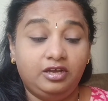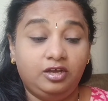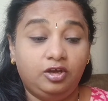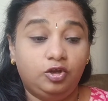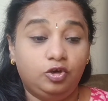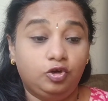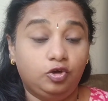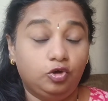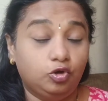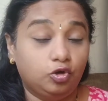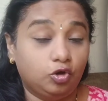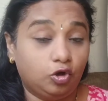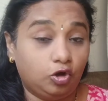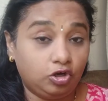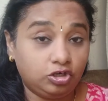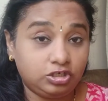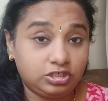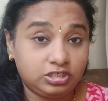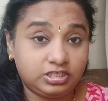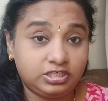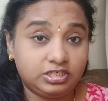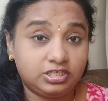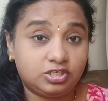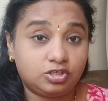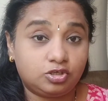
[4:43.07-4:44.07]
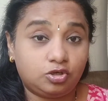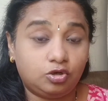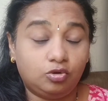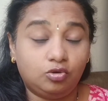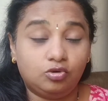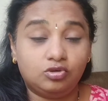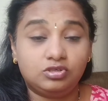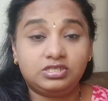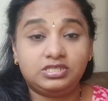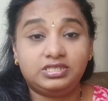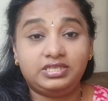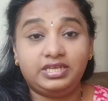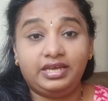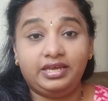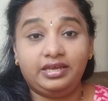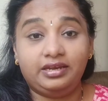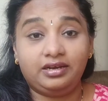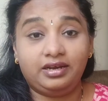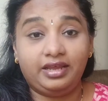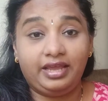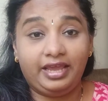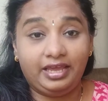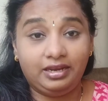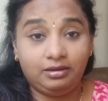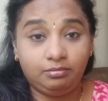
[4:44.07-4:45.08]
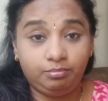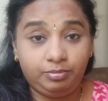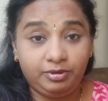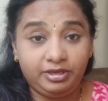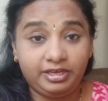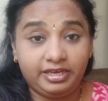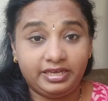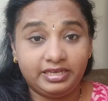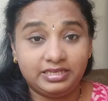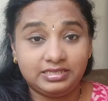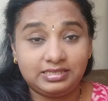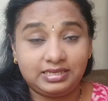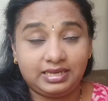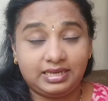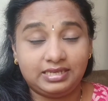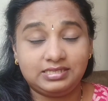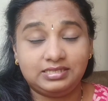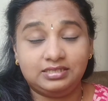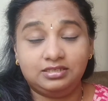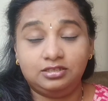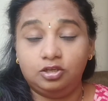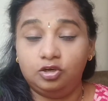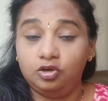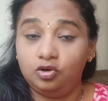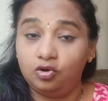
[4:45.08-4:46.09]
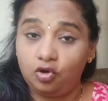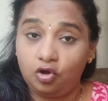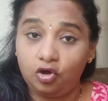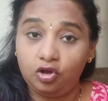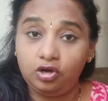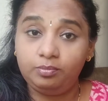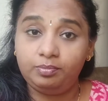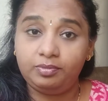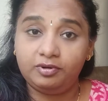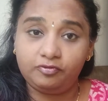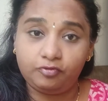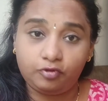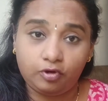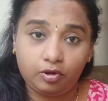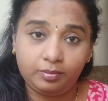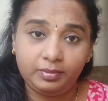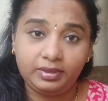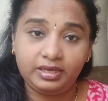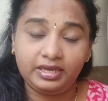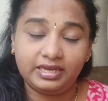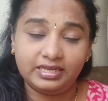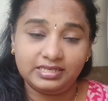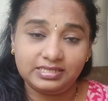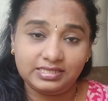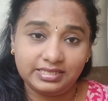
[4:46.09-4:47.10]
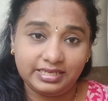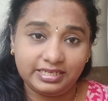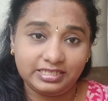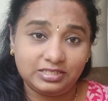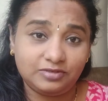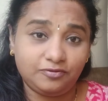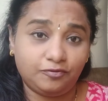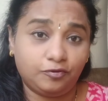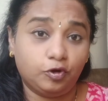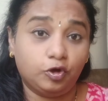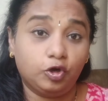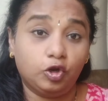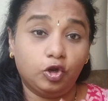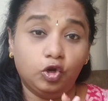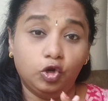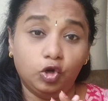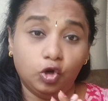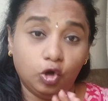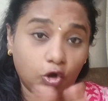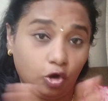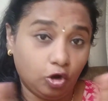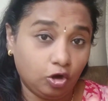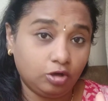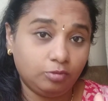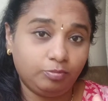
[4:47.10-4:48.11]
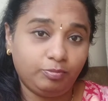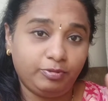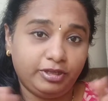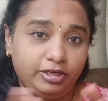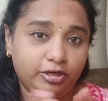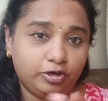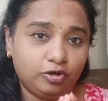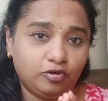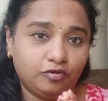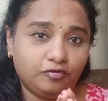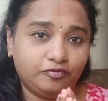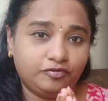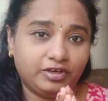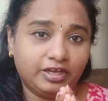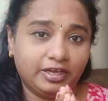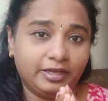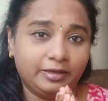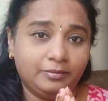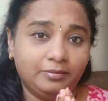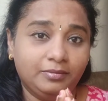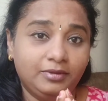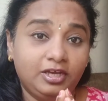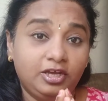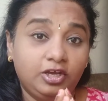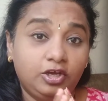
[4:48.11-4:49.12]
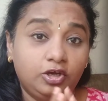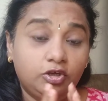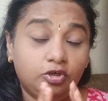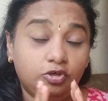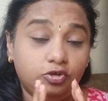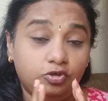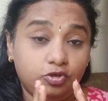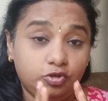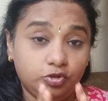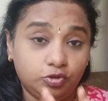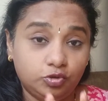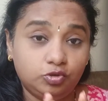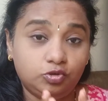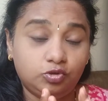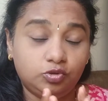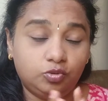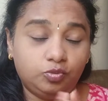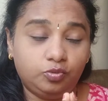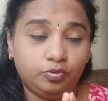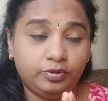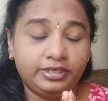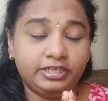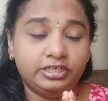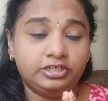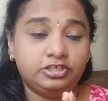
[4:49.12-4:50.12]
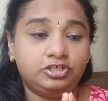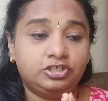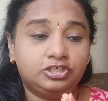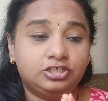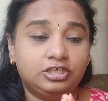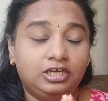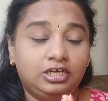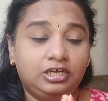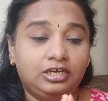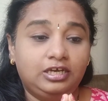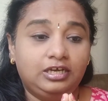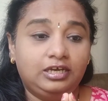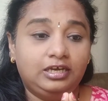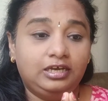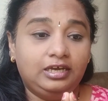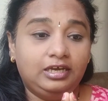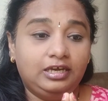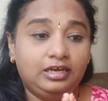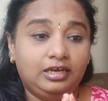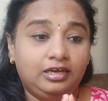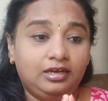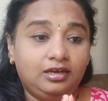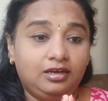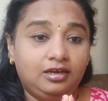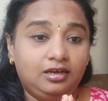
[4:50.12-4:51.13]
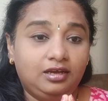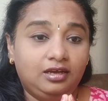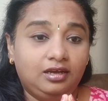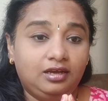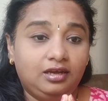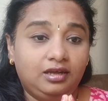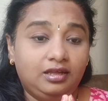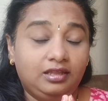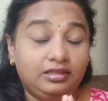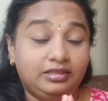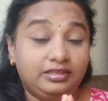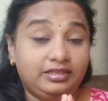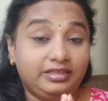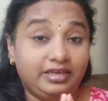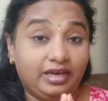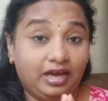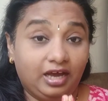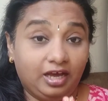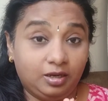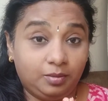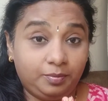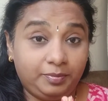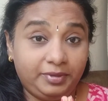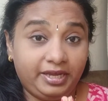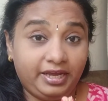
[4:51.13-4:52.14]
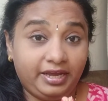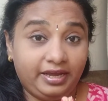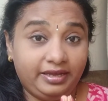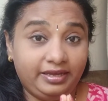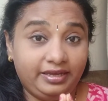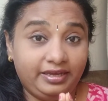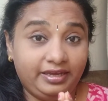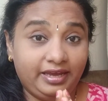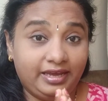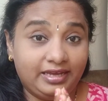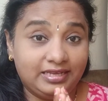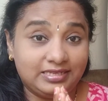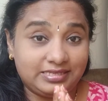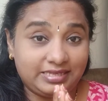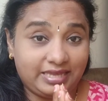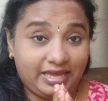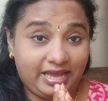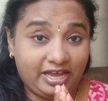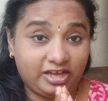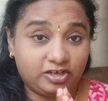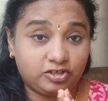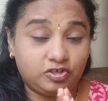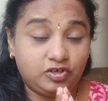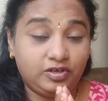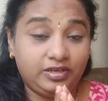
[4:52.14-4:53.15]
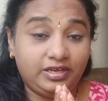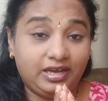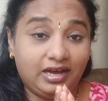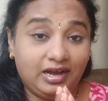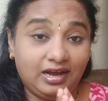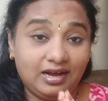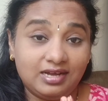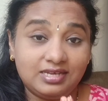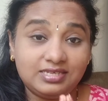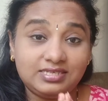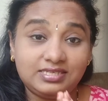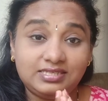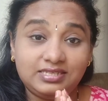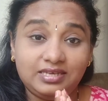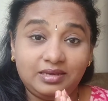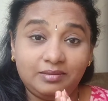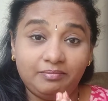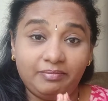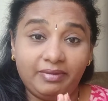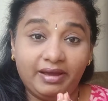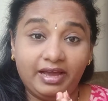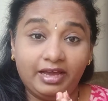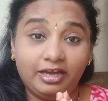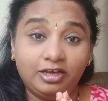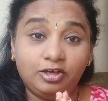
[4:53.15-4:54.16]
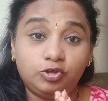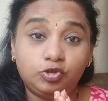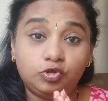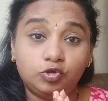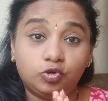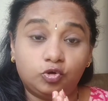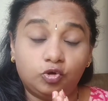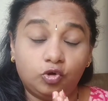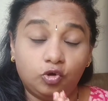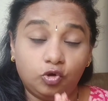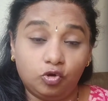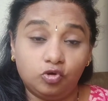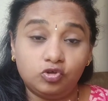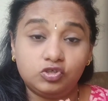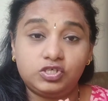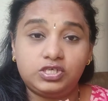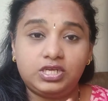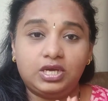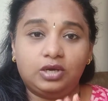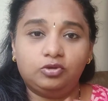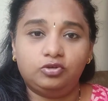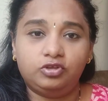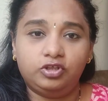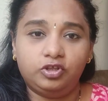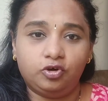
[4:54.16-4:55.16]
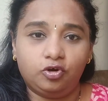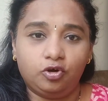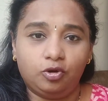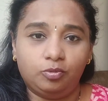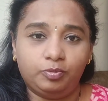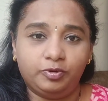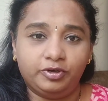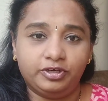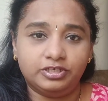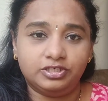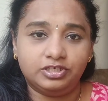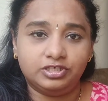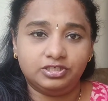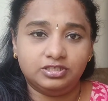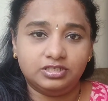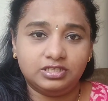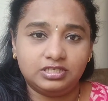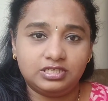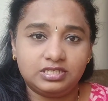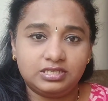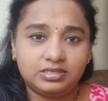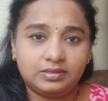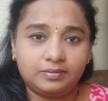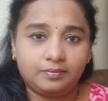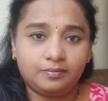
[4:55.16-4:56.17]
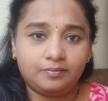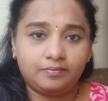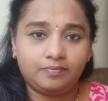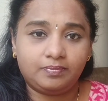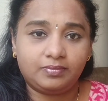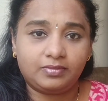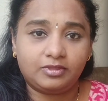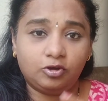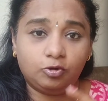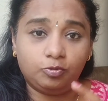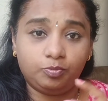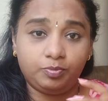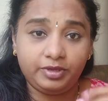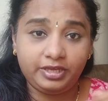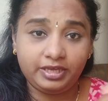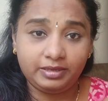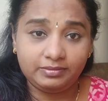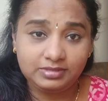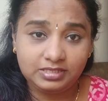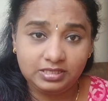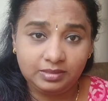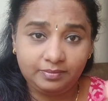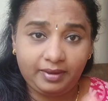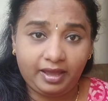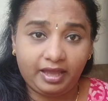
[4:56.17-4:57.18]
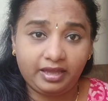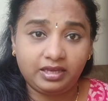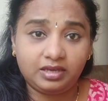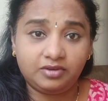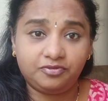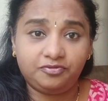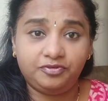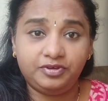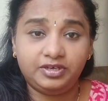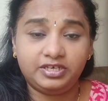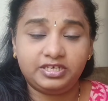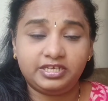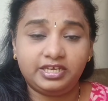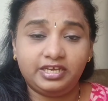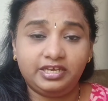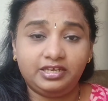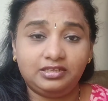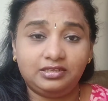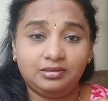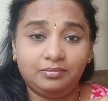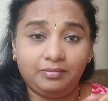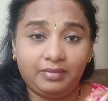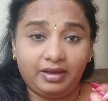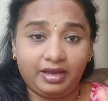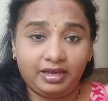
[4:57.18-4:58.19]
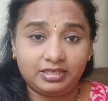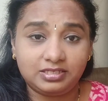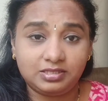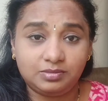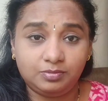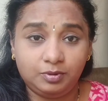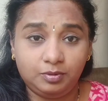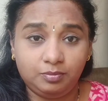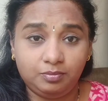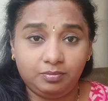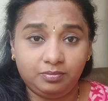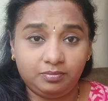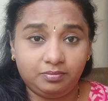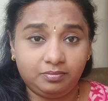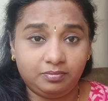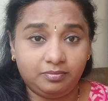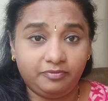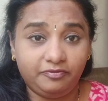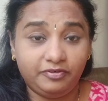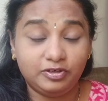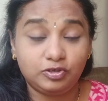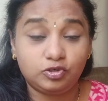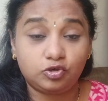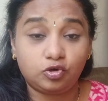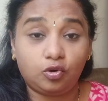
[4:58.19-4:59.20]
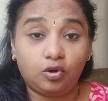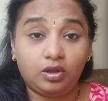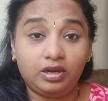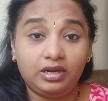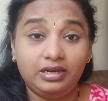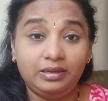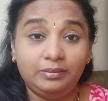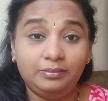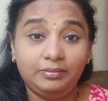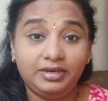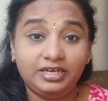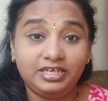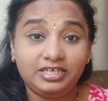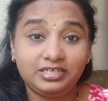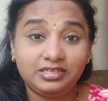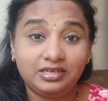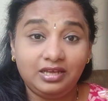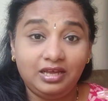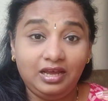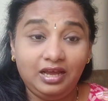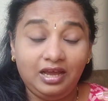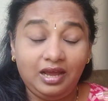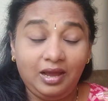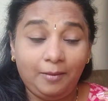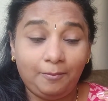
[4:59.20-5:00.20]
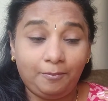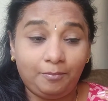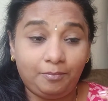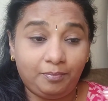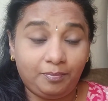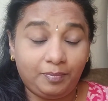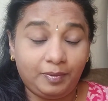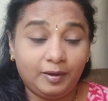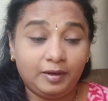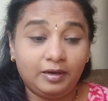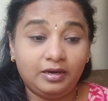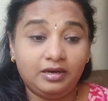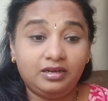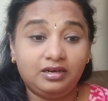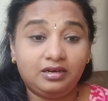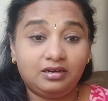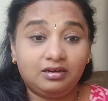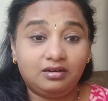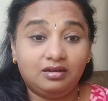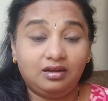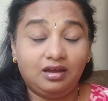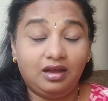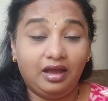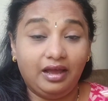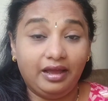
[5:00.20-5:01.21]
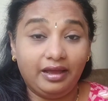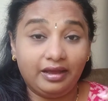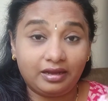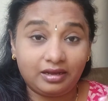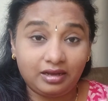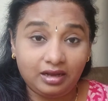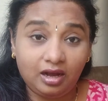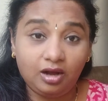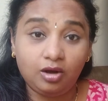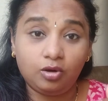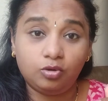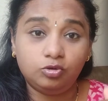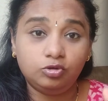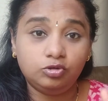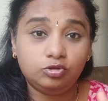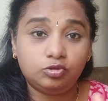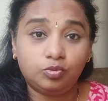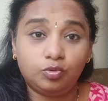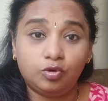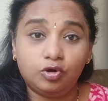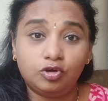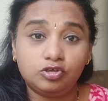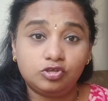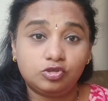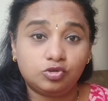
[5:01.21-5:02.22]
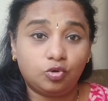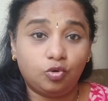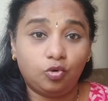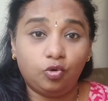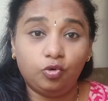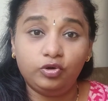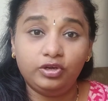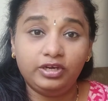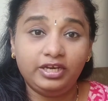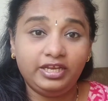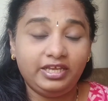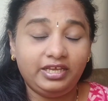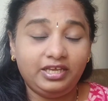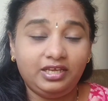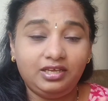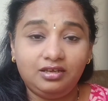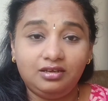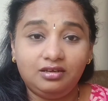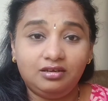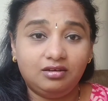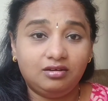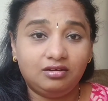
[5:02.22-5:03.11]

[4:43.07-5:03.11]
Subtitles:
not disclosed their NPAs, as in the non-performing assets, for a long period of time, due to which the RBI has actually asked their bank to close down their operations. Now, PMC Bank, if we take the maximum withdrawal limit per account was only